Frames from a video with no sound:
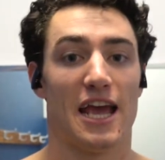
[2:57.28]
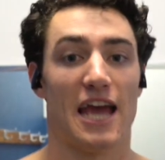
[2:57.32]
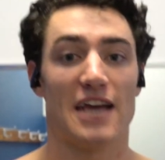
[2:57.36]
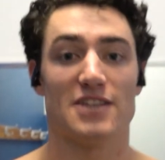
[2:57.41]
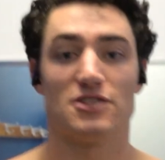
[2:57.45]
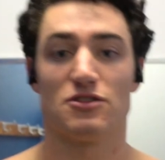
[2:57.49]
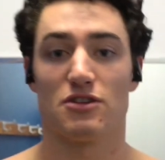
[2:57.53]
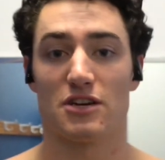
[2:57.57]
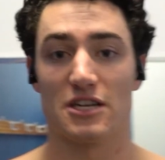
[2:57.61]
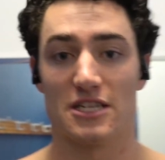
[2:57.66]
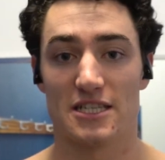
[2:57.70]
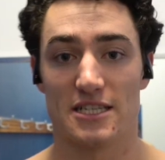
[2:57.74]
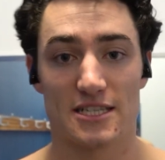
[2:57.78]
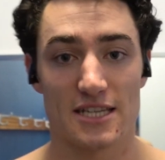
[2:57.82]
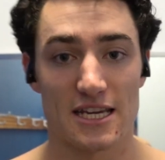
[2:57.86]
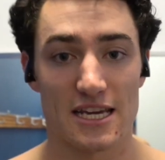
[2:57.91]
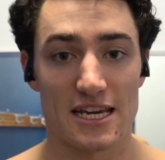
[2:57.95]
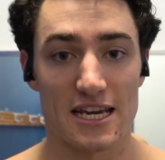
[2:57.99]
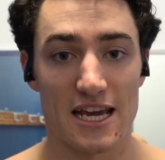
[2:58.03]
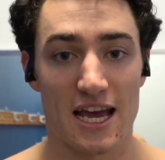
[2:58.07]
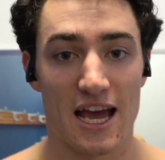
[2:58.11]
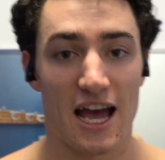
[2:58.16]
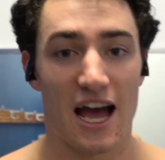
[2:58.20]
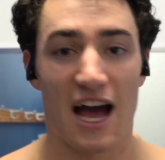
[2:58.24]
As you can
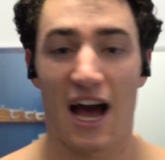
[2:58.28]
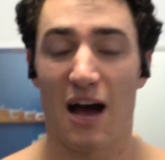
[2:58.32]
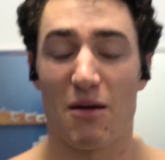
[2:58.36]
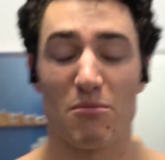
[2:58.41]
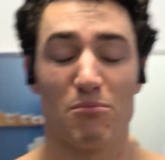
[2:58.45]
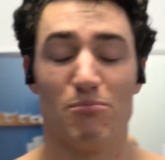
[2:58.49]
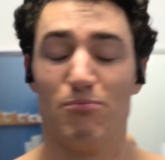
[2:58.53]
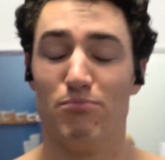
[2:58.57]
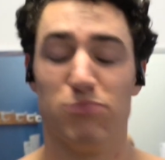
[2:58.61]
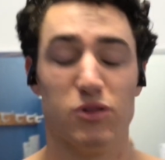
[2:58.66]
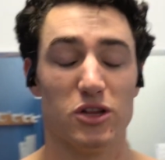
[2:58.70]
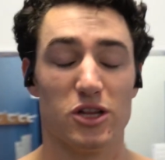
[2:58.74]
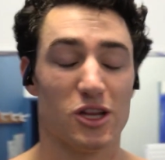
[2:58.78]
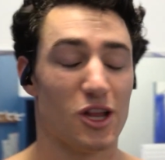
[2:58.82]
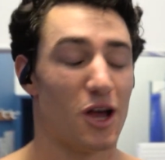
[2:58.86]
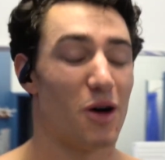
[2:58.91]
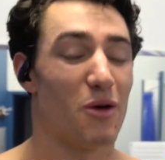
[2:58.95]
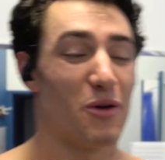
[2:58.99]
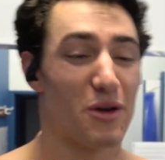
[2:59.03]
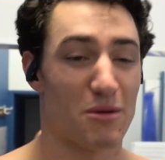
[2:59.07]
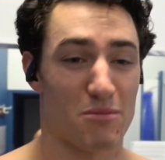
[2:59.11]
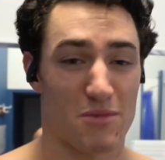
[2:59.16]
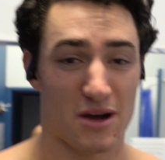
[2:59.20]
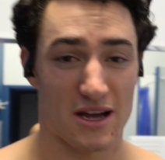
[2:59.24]
see, I'm
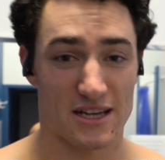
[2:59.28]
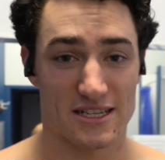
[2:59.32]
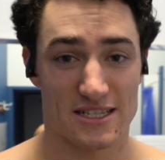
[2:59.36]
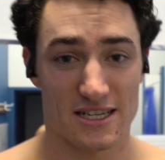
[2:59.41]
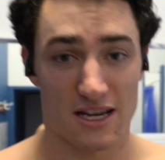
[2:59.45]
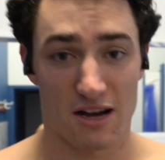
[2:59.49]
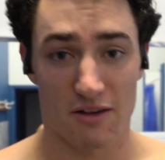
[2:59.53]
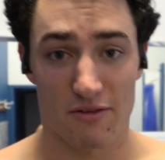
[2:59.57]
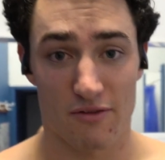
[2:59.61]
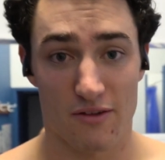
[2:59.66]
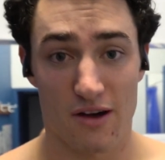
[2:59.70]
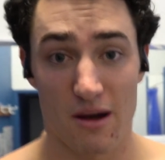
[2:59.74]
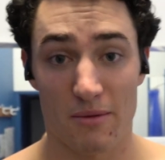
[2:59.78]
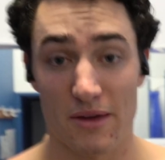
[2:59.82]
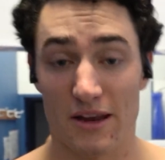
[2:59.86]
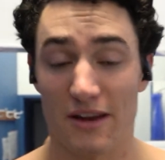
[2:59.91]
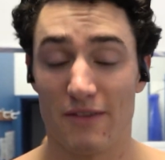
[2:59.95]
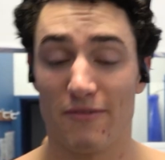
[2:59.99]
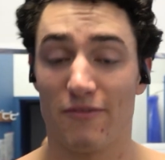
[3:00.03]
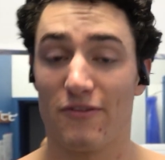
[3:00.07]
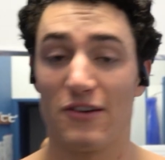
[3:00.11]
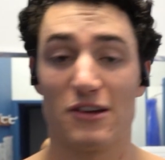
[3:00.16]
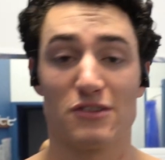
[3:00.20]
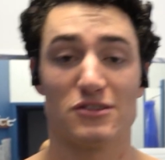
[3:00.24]
blowing myself up and
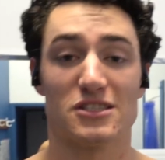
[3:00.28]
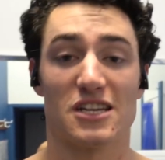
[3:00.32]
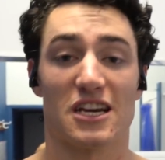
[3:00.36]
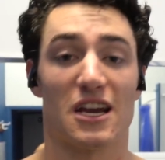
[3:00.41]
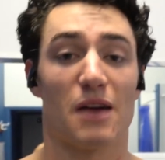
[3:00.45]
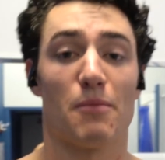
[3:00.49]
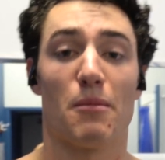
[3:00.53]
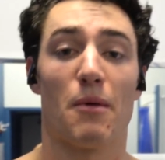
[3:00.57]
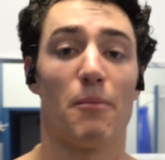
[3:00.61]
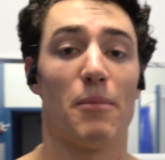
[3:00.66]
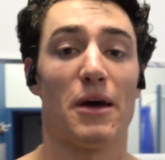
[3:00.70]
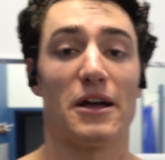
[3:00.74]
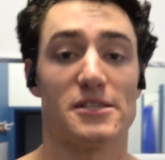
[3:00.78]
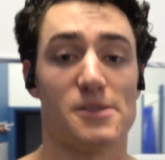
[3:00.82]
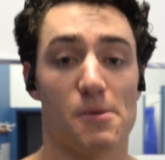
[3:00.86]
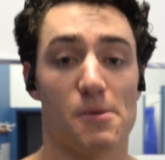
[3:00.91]
it feels like I'm about